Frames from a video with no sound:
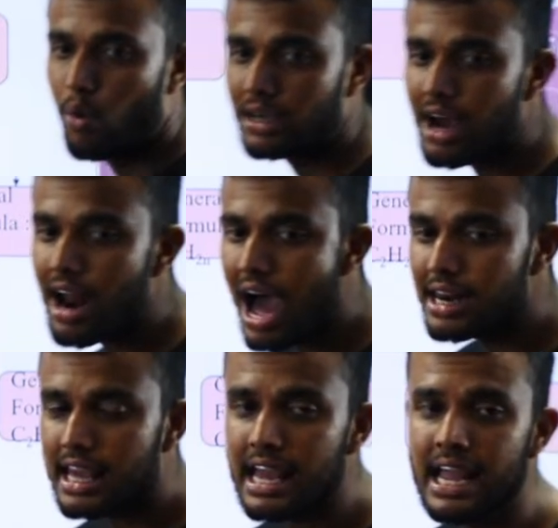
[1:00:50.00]
What are
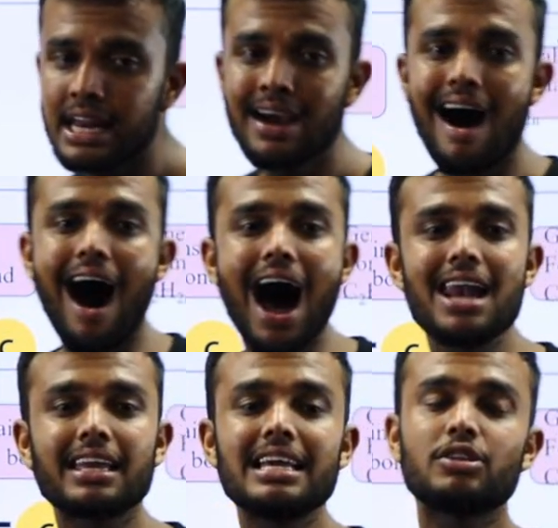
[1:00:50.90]
alkene?
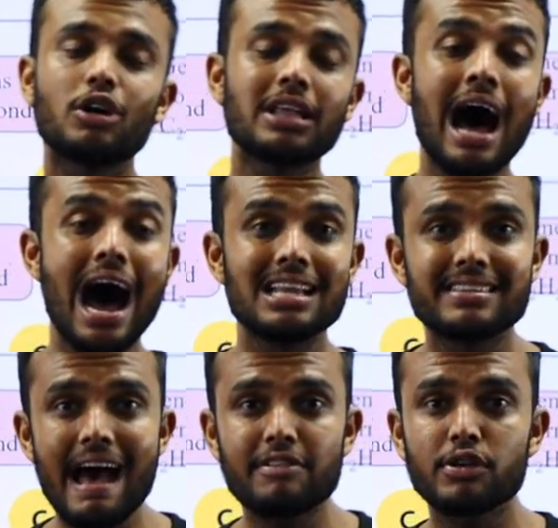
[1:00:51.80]
Alkenes are the
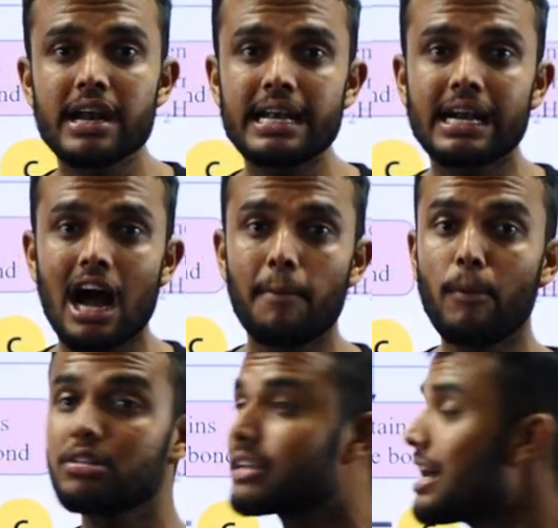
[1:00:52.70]
unsaturated compounds,